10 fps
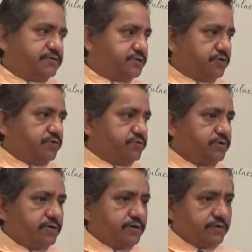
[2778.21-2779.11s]
you
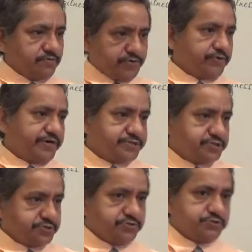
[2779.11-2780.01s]
know, we're going
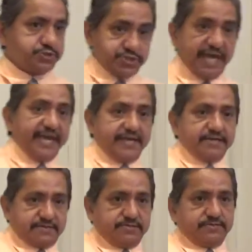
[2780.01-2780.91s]
to
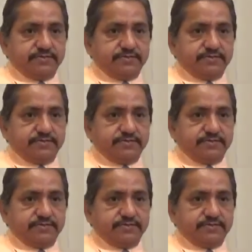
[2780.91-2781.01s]
stay